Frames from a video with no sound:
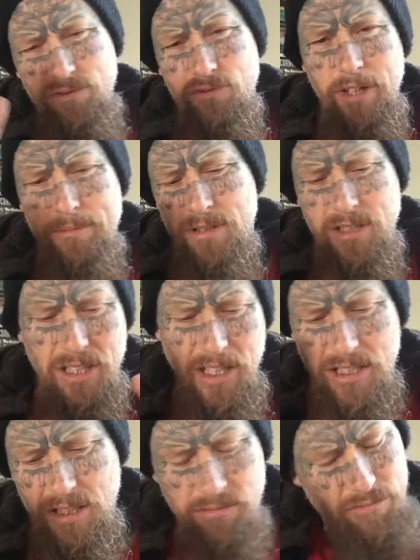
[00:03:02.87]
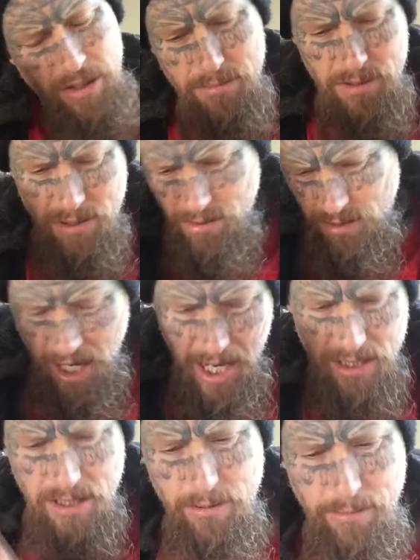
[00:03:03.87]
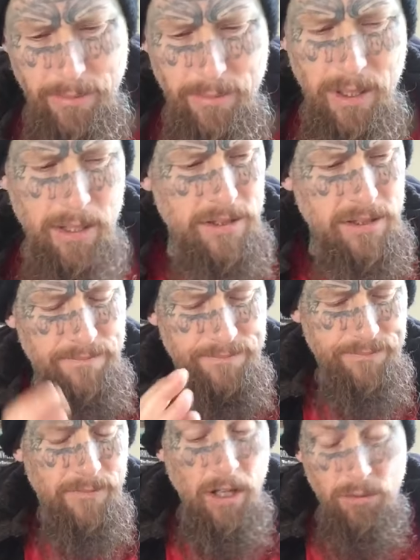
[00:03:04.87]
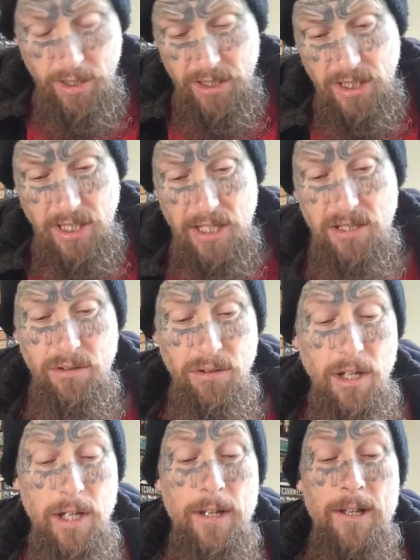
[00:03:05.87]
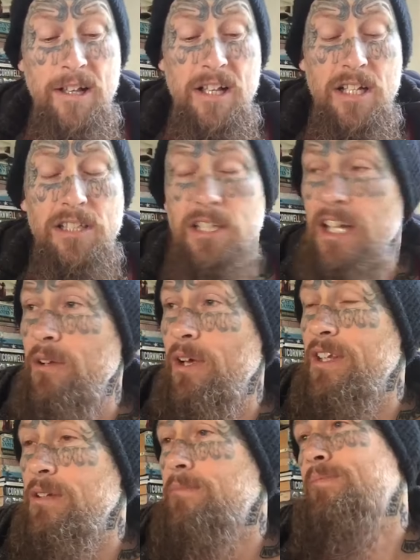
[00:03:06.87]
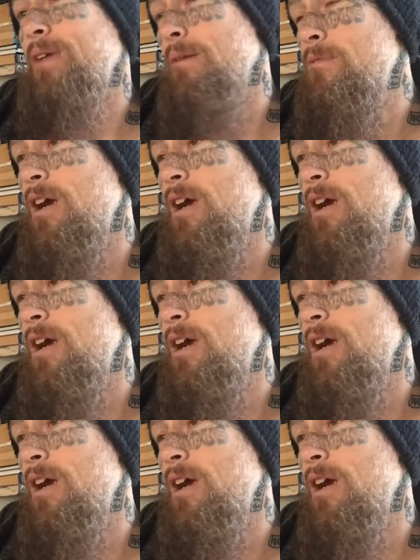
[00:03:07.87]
Dreams hard to remember. I'll get to that too. So anyway, they come